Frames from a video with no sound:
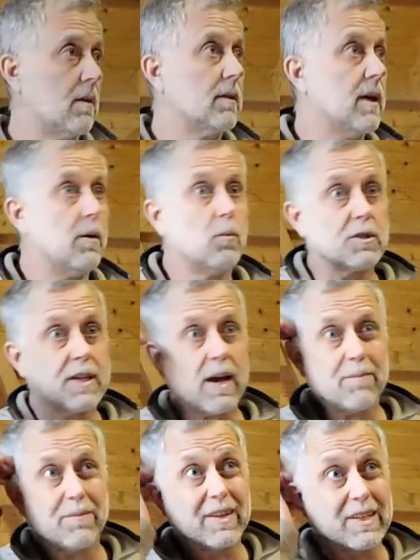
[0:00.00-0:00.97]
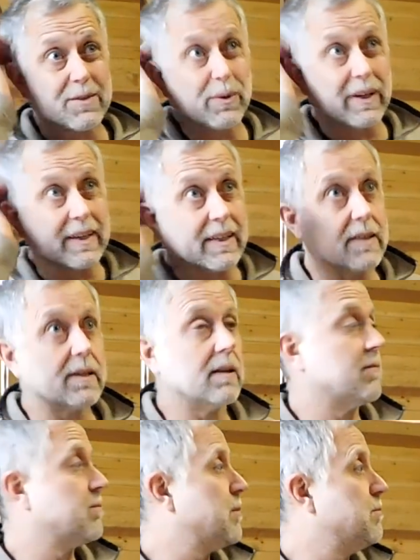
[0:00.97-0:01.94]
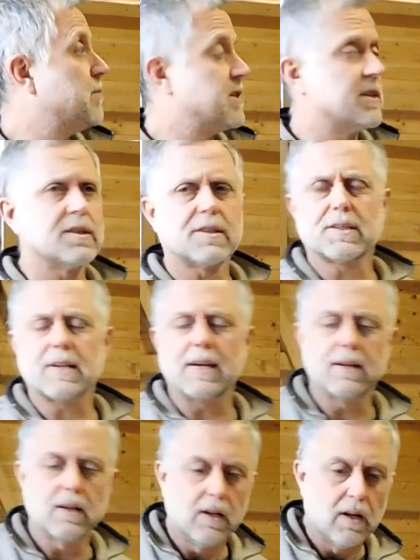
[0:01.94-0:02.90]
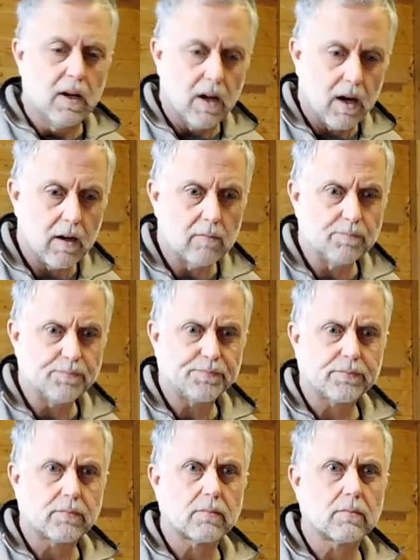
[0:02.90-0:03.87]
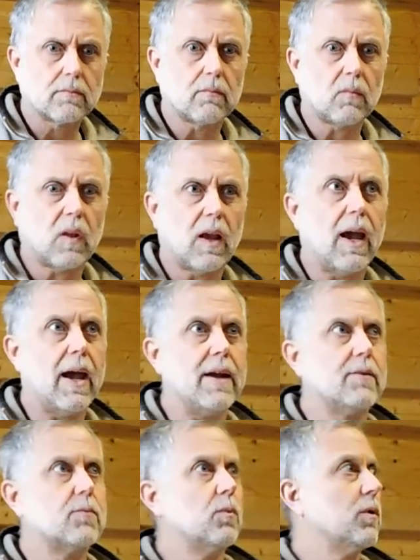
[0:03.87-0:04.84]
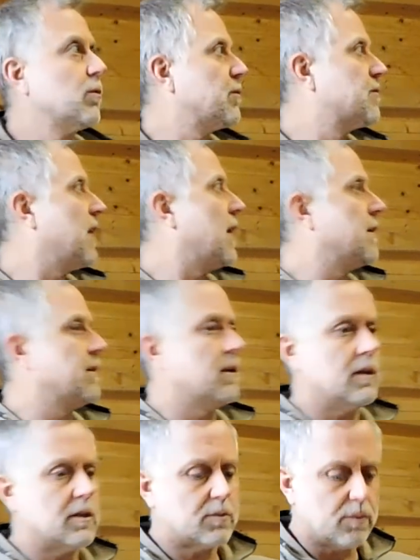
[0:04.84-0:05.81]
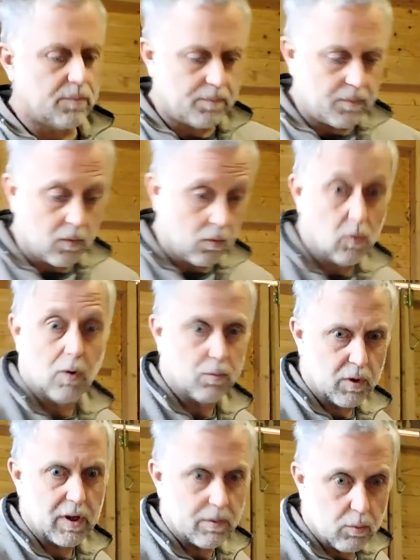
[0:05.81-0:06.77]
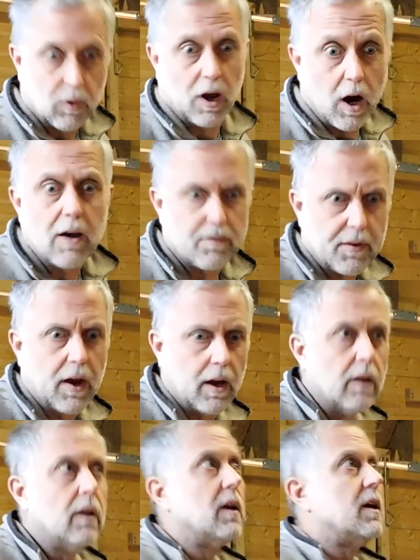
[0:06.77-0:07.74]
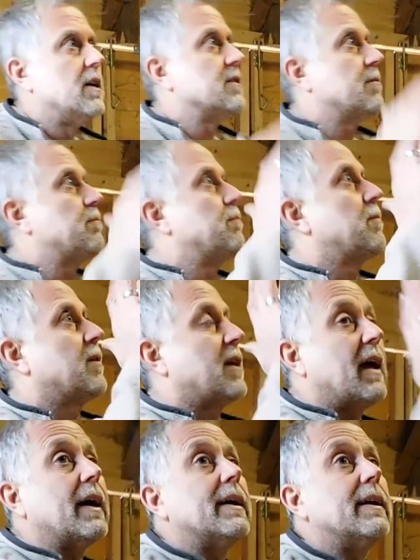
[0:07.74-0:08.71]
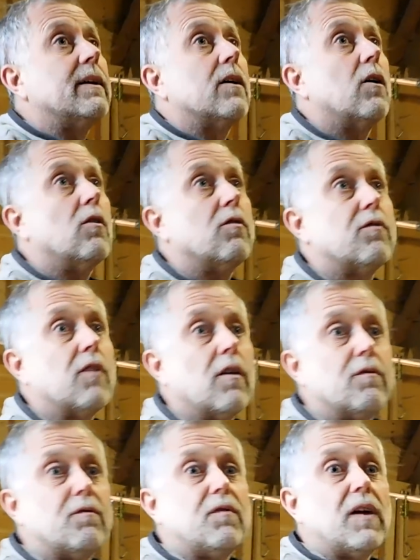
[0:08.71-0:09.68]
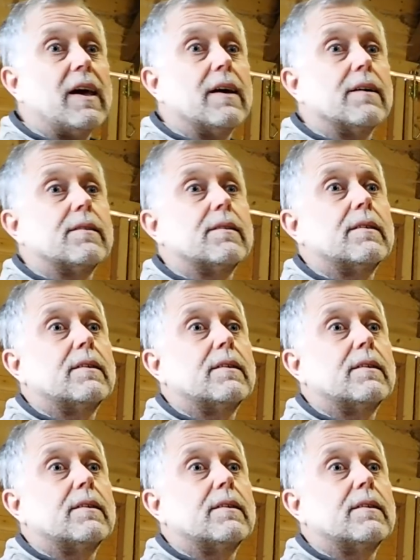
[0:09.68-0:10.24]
yeah, what's happened this week is it's been busy, as I said, and what we've done is what I've done is I've planed off. I faired